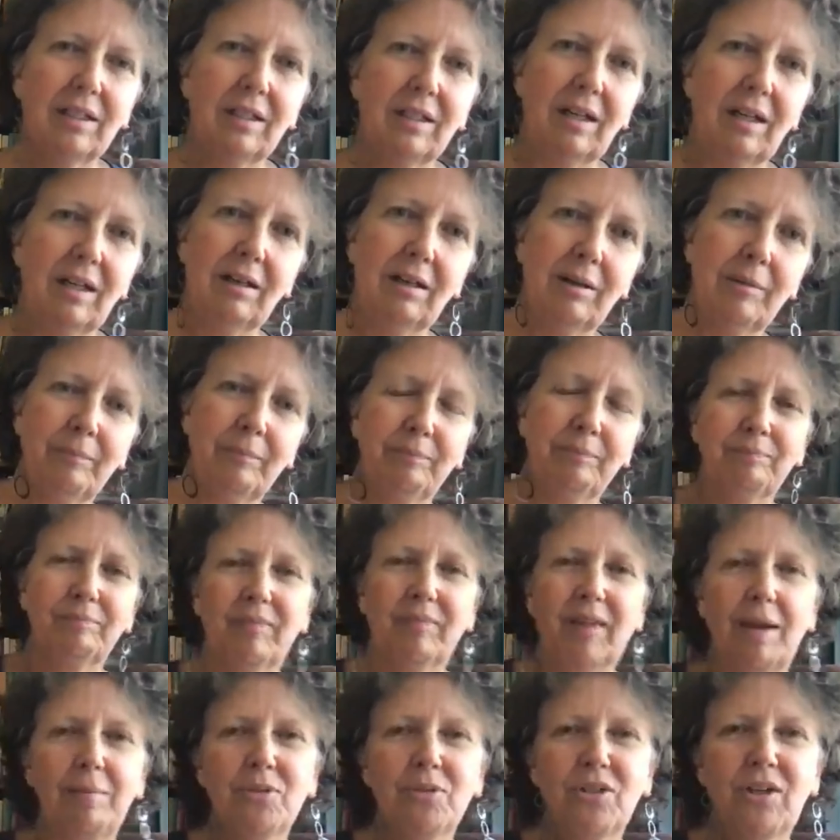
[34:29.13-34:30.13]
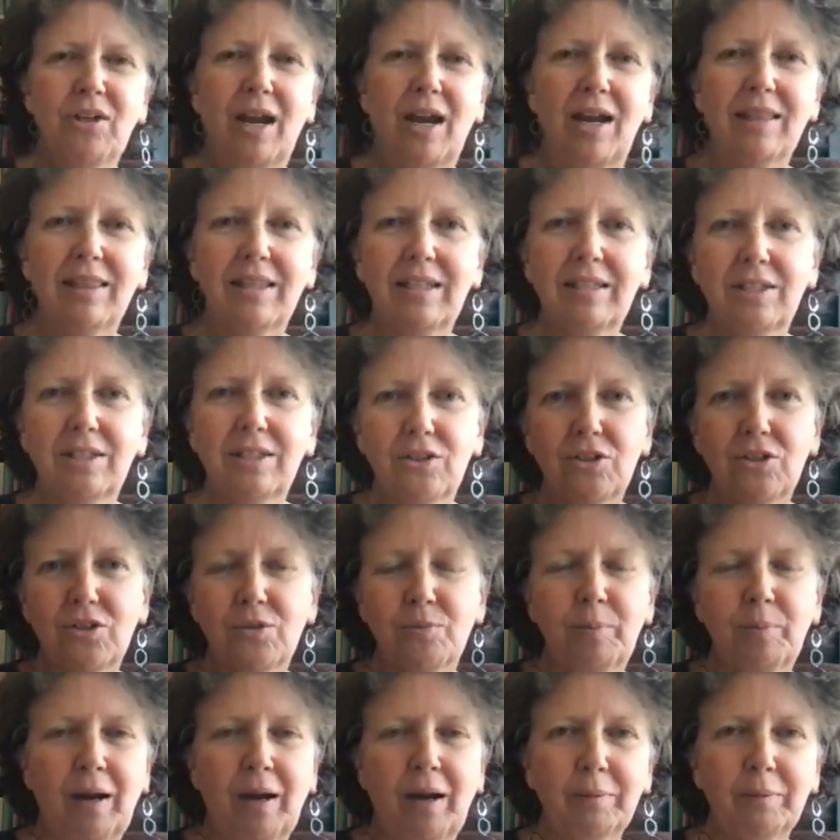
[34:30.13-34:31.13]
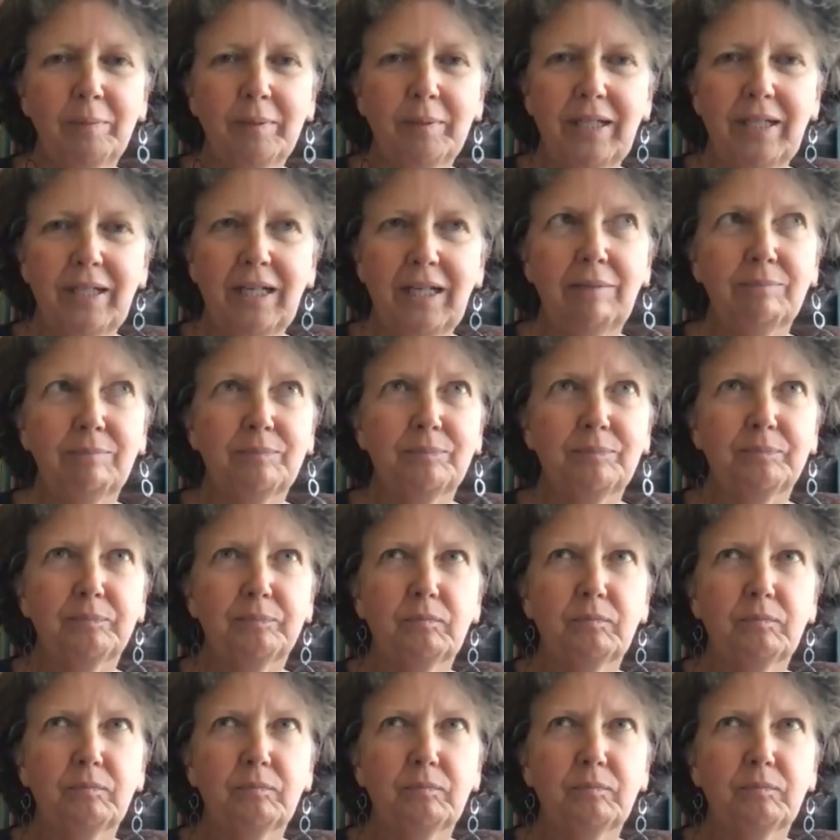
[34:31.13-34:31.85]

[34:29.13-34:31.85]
I think there's probably